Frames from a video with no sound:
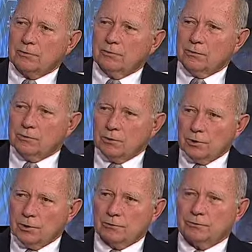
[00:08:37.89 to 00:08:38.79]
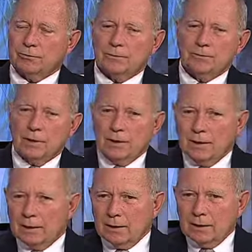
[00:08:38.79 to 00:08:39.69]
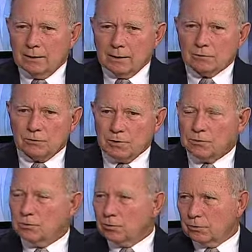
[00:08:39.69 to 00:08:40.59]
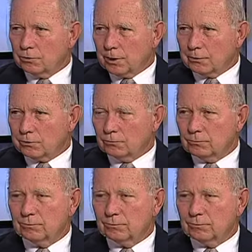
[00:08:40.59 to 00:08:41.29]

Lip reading: in future years? And that was Visions 2000.